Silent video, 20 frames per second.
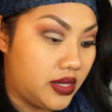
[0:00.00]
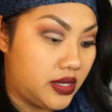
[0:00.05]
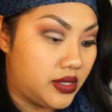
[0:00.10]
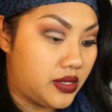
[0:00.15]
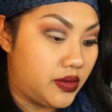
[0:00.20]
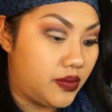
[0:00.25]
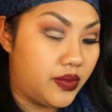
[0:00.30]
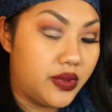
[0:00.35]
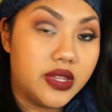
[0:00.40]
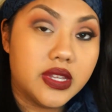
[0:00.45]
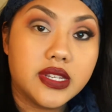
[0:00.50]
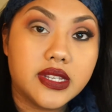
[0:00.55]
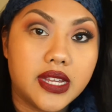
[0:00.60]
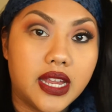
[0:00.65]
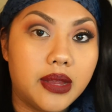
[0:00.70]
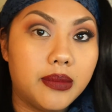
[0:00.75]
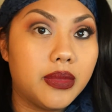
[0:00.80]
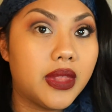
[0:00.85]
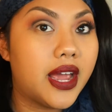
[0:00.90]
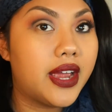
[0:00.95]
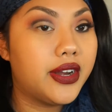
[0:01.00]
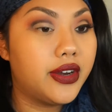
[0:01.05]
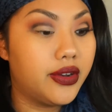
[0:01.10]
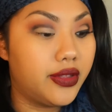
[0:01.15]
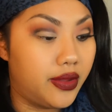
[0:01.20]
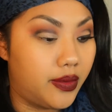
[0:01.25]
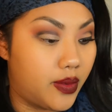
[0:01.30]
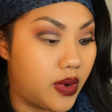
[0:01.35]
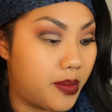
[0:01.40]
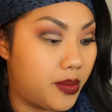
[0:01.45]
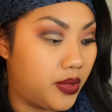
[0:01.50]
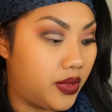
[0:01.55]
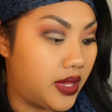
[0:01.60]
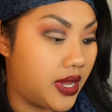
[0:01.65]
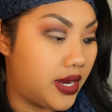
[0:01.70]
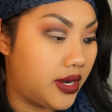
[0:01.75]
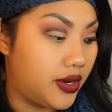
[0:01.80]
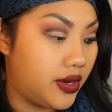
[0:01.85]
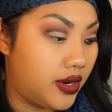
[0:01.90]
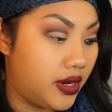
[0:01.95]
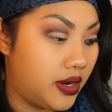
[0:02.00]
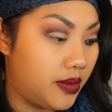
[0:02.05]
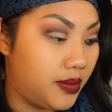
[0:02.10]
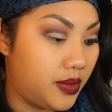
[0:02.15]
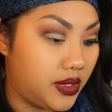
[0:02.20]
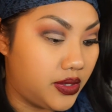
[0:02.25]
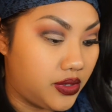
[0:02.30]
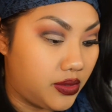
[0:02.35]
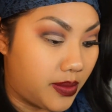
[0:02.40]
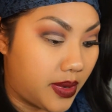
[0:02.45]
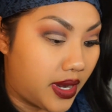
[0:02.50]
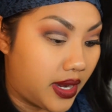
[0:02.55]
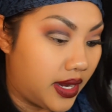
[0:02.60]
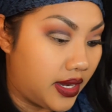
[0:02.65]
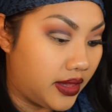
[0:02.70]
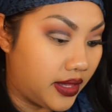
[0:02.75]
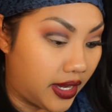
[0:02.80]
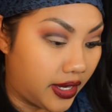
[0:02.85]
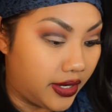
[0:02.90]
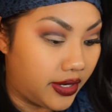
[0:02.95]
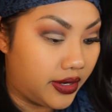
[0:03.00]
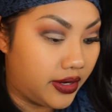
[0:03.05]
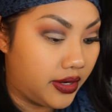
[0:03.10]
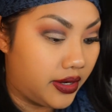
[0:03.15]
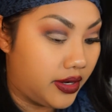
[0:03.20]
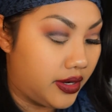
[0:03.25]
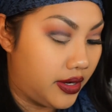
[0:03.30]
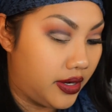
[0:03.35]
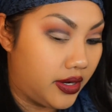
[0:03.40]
So with the same liner, the Rimmel liner, I'm going to do my eyeliner